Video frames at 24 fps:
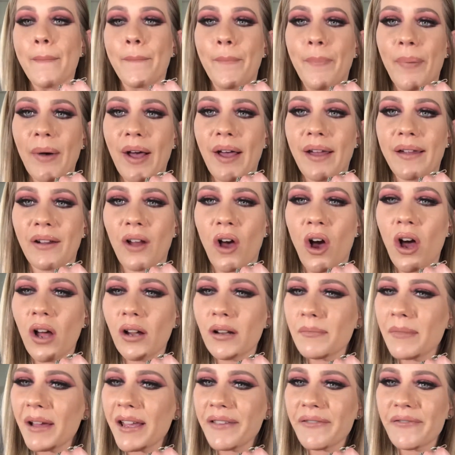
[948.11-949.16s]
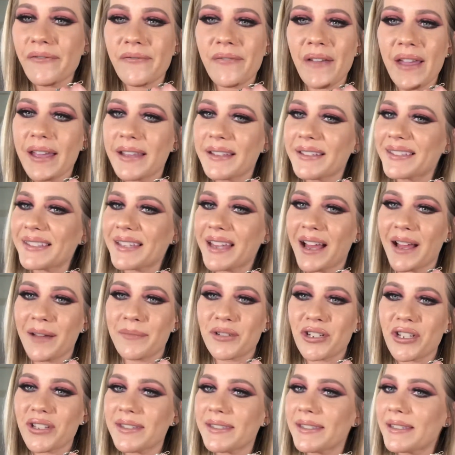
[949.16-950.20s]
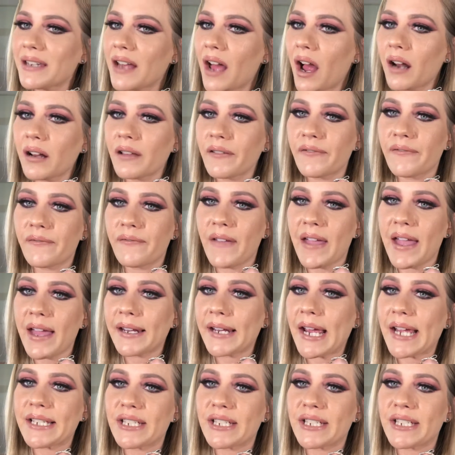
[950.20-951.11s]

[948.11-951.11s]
but on my face, I'm just not a fan.